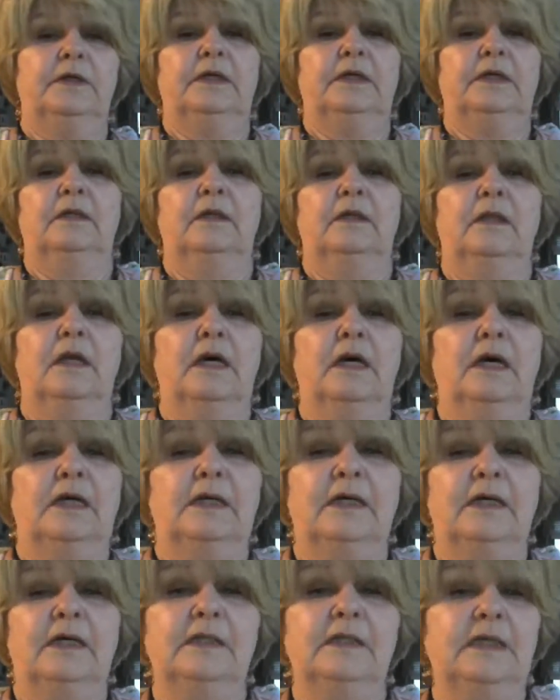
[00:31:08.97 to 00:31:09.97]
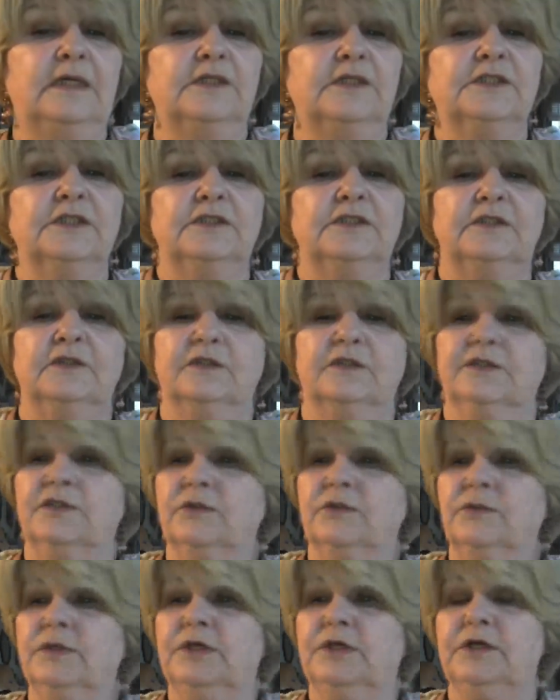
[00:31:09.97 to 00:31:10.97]
it a lot. It just looks
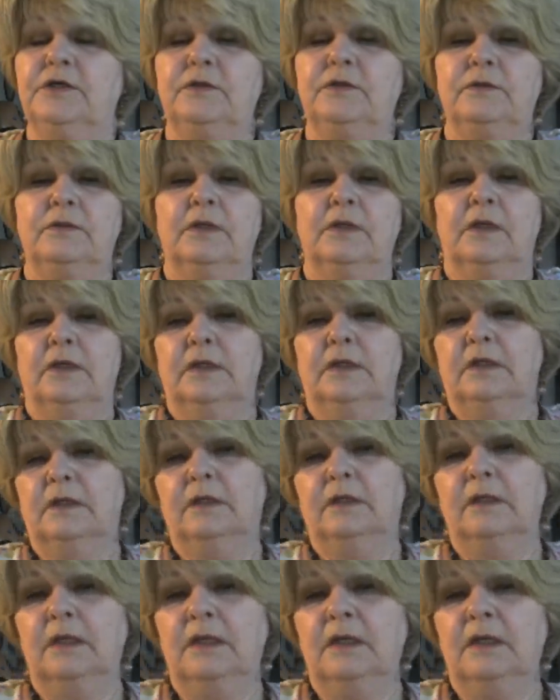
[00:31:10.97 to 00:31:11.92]
so cute on a